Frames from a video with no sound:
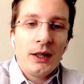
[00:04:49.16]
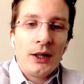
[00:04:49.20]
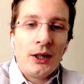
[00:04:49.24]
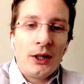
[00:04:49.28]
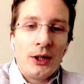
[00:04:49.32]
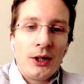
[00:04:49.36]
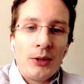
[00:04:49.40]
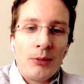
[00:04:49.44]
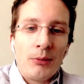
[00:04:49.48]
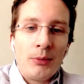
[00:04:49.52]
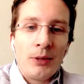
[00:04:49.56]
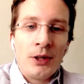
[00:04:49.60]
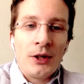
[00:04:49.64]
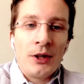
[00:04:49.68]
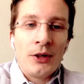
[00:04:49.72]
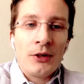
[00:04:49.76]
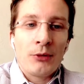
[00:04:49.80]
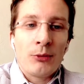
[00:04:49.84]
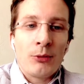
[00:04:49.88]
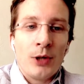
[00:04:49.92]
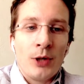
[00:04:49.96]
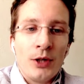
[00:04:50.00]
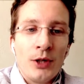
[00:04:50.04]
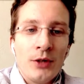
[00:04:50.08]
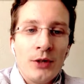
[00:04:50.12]
Um, another
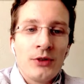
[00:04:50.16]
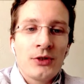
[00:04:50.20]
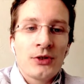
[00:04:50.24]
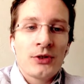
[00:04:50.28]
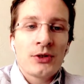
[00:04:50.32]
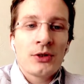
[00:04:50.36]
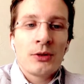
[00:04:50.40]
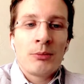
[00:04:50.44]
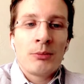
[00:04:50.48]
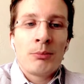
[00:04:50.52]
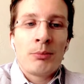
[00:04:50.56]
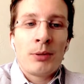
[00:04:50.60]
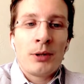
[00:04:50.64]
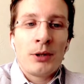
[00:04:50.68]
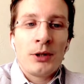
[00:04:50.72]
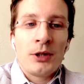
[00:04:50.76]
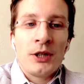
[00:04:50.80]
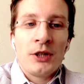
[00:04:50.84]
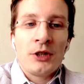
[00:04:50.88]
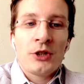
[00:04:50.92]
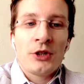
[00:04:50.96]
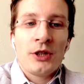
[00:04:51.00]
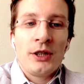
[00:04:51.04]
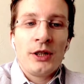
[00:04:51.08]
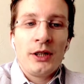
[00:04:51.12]
one is
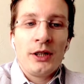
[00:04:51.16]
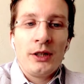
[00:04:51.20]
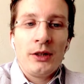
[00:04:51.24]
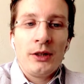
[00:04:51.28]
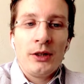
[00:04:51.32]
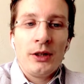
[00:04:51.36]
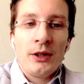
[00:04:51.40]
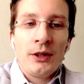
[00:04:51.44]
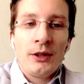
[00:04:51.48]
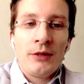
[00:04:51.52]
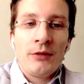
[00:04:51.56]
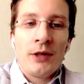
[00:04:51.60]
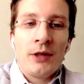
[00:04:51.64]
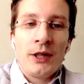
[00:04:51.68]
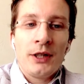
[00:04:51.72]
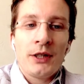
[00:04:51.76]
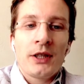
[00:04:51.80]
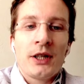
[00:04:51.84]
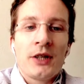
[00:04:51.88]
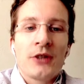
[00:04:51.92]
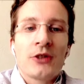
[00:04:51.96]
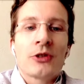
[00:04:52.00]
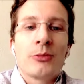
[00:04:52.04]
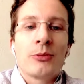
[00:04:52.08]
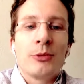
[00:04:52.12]
potentially invite
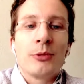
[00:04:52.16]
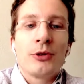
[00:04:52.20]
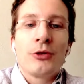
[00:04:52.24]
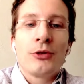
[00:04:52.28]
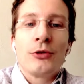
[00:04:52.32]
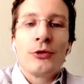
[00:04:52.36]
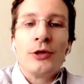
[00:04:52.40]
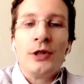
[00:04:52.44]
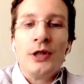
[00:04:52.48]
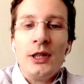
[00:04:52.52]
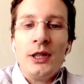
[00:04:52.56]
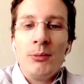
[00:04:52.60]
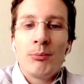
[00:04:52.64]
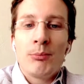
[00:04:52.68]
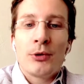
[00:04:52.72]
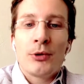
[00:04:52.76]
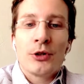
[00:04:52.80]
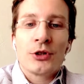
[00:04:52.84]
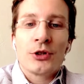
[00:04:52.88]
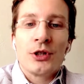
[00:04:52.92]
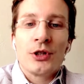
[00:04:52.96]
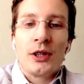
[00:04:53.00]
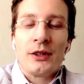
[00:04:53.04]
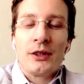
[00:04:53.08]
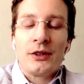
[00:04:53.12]
customers to redeem
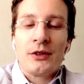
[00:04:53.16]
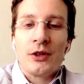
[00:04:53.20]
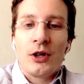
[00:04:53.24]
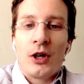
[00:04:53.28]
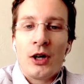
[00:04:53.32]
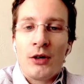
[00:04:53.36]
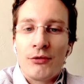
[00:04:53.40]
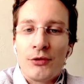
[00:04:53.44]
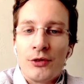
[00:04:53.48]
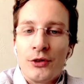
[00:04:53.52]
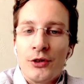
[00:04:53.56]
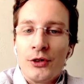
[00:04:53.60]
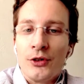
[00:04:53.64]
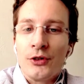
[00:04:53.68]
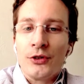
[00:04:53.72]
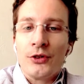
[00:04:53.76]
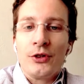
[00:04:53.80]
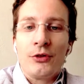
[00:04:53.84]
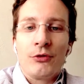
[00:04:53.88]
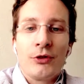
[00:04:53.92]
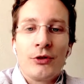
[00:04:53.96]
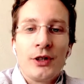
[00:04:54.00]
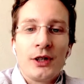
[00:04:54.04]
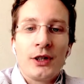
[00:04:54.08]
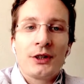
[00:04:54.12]
personalized offers
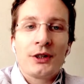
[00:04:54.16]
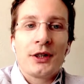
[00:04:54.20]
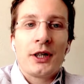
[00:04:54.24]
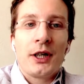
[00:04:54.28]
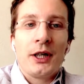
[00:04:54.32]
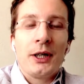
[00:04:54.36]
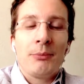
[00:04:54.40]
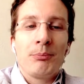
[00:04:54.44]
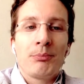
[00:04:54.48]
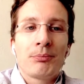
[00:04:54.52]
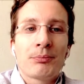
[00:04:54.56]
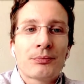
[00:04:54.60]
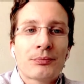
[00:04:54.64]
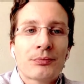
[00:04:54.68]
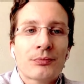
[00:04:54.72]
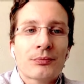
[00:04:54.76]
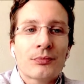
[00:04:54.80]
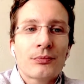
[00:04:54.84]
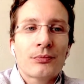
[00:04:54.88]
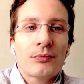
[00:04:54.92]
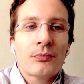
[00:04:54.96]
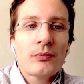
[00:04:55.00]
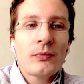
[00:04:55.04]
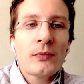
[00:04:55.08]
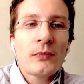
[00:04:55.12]
in real time
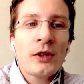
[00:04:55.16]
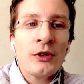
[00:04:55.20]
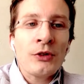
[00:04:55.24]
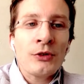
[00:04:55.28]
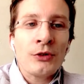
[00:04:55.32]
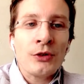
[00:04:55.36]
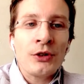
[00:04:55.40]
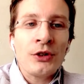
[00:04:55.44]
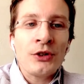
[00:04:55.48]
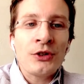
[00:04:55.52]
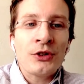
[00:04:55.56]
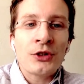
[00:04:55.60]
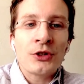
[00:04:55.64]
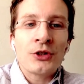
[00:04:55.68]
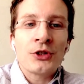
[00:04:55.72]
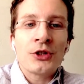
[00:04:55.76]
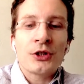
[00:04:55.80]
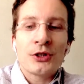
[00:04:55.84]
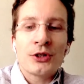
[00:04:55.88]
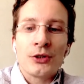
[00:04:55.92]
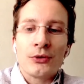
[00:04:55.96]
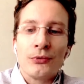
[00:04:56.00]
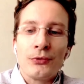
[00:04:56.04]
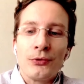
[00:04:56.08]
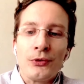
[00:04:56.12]
so these are
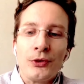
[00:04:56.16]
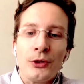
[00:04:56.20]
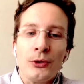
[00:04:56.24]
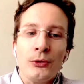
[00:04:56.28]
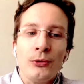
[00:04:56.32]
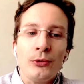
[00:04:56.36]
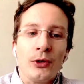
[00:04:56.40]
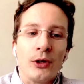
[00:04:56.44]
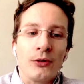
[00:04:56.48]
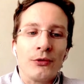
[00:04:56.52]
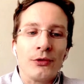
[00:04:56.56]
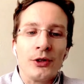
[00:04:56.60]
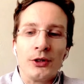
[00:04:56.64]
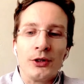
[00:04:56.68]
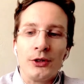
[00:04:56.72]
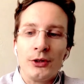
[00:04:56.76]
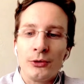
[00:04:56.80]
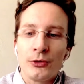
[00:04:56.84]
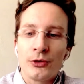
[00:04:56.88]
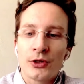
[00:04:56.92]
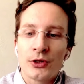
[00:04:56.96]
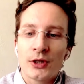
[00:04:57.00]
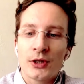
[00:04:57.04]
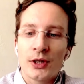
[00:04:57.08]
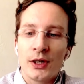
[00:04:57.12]
just a few of the
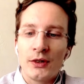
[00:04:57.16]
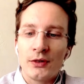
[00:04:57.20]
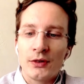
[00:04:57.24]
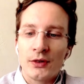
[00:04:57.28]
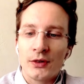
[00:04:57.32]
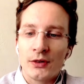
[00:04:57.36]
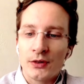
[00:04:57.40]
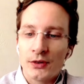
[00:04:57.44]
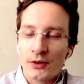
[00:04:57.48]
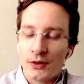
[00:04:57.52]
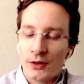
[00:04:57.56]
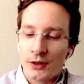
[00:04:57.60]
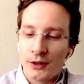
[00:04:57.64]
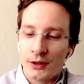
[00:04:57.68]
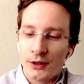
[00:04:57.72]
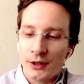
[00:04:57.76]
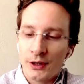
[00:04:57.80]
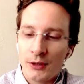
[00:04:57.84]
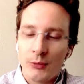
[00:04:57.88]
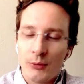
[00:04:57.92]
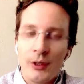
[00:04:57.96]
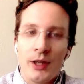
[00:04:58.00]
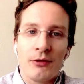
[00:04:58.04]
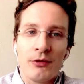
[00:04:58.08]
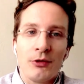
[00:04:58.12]
use cases uh,
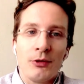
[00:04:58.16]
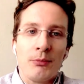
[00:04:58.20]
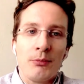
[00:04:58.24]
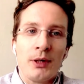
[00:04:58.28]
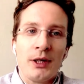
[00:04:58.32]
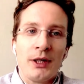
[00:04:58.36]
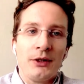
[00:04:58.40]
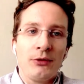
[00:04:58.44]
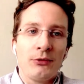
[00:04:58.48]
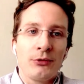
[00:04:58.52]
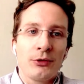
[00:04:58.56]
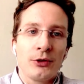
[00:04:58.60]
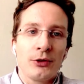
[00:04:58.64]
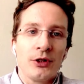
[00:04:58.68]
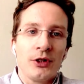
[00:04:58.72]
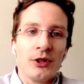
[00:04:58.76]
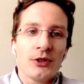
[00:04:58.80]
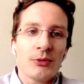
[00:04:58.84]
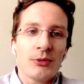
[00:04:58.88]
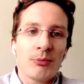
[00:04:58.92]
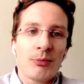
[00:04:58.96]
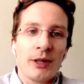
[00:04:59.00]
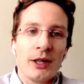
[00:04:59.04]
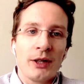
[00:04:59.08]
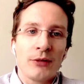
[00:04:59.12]
that we have in mind for
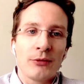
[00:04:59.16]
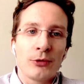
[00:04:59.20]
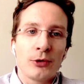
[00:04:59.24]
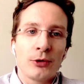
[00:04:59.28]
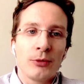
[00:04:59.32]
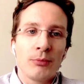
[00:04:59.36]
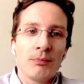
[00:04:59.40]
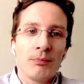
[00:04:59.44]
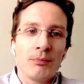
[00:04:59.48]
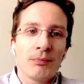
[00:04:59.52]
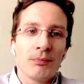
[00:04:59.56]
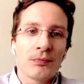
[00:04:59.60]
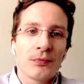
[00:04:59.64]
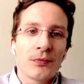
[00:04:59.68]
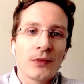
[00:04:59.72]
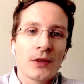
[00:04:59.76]
this platform.